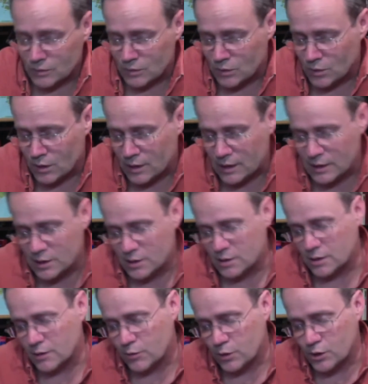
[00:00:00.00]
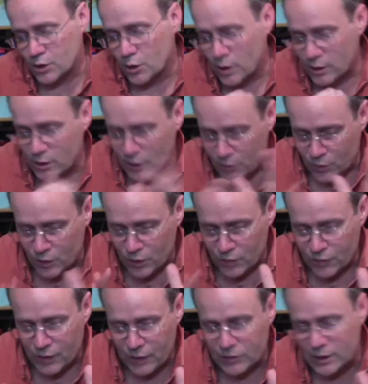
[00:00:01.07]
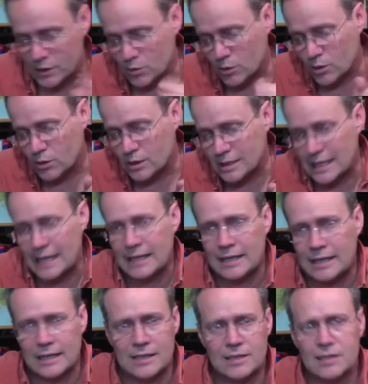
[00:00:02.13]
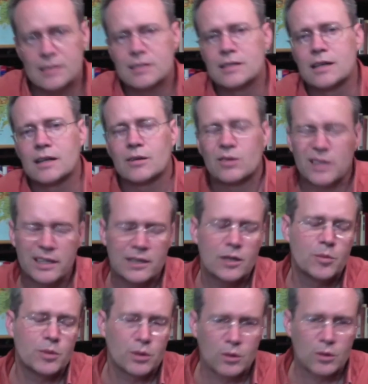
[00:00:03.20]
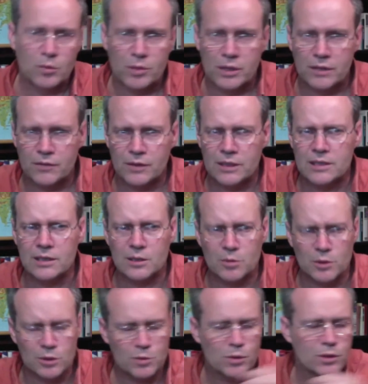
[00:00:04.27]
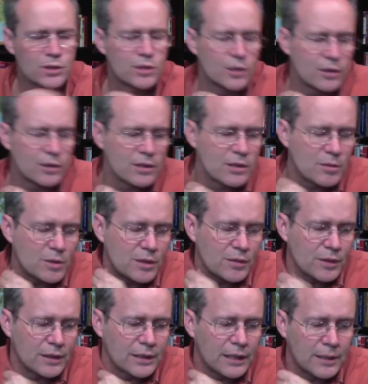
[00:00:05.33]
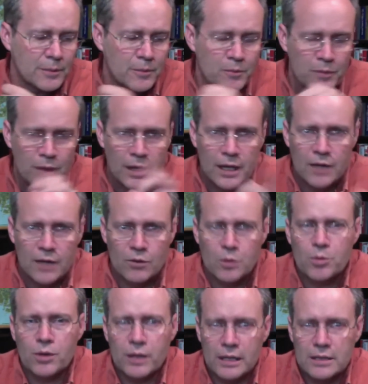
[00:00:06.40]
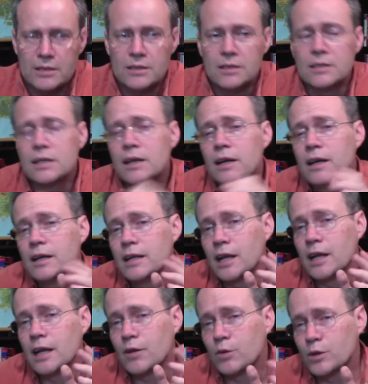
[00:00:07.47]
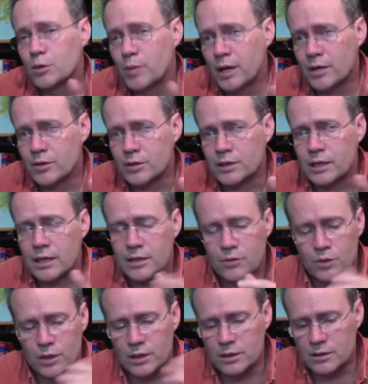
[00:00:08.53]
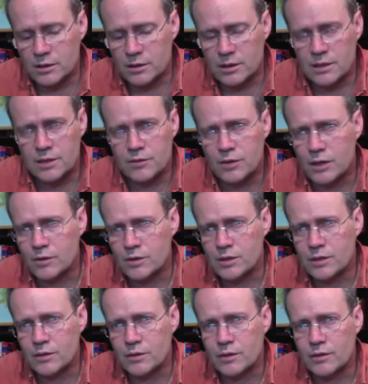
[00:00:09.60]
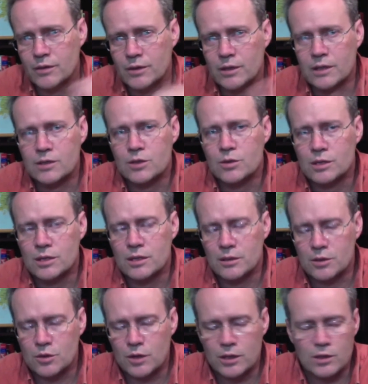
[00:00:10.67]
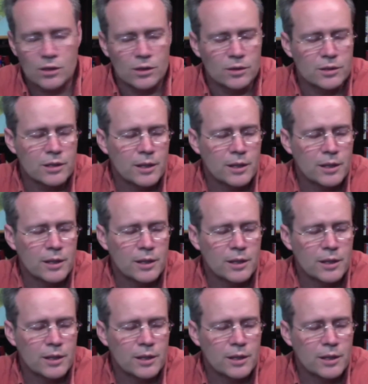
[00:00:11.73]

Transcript: And that's if we do it $5,000, we'll do exactly as it is now, clean it up a little bit, fix the experience points charts and stuff like that, and reprint as is. Now, if we do better than that, if we hit $6,500 or $7,500, as you can see in the stretch goals,